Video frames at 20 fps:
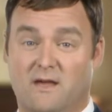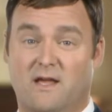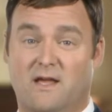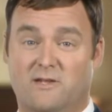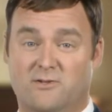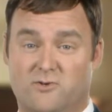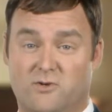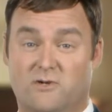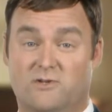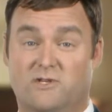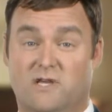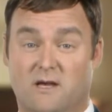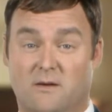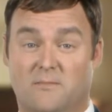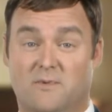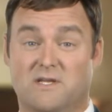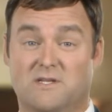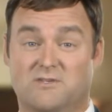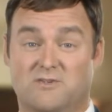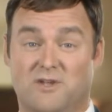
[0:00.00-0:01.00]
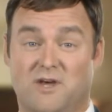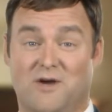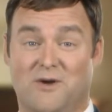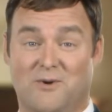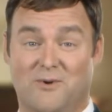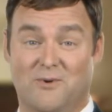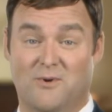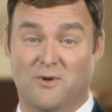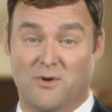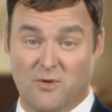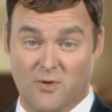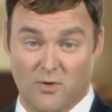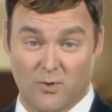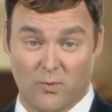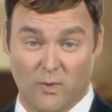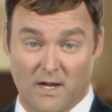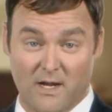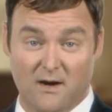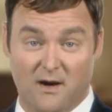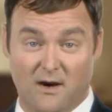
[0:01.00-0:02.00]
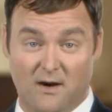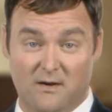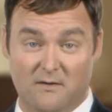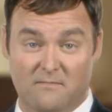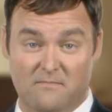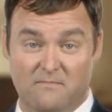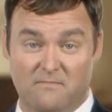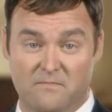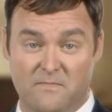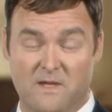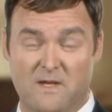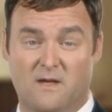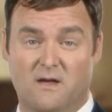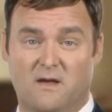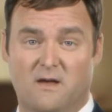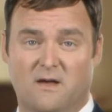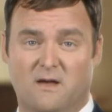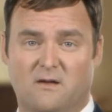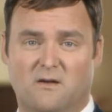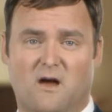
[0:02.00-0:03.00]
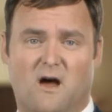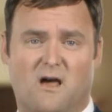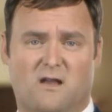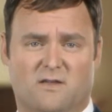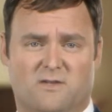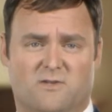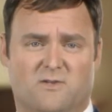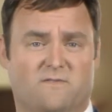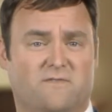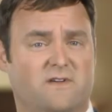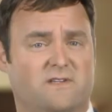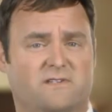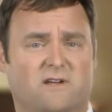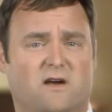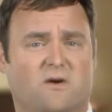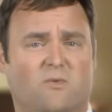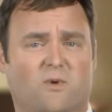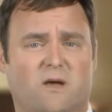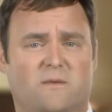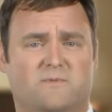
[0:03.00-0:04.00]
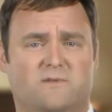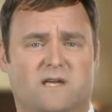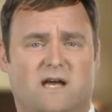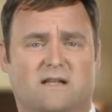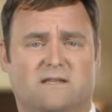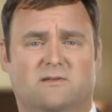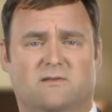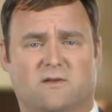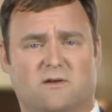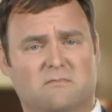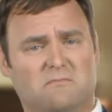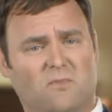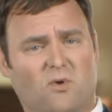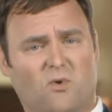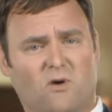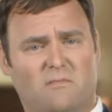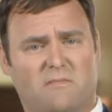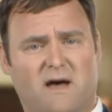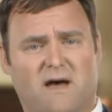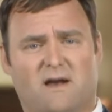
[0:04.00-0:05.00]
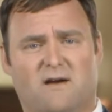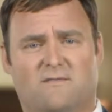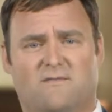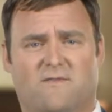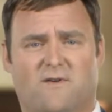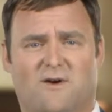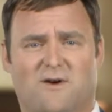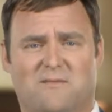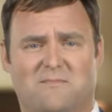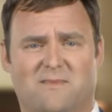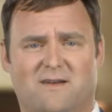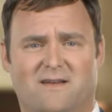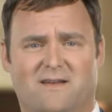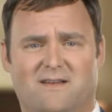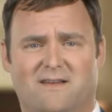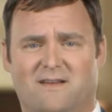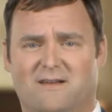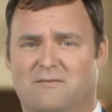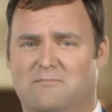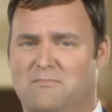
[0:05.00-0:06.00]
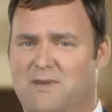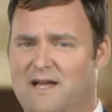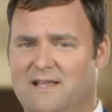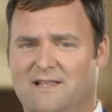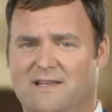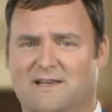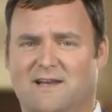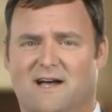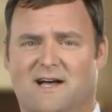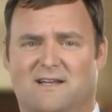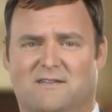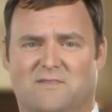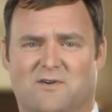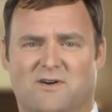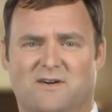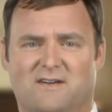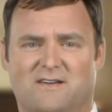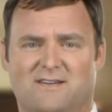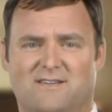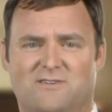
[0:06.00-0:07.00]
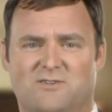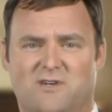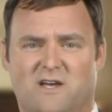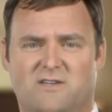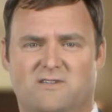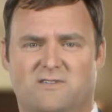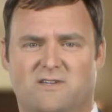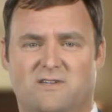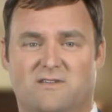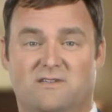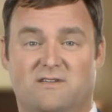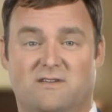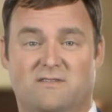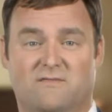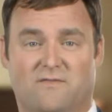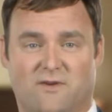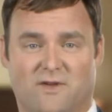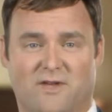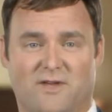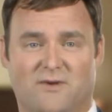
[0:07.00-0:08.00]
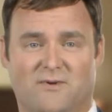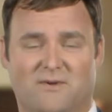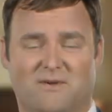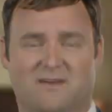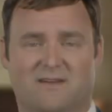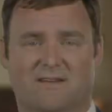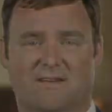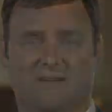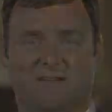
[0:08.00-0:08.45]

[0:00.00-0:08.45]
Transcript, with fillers: Insurance companies know who we are. Call us or visit our website to learn more about our firm. Bailey and Oliver, justice for you.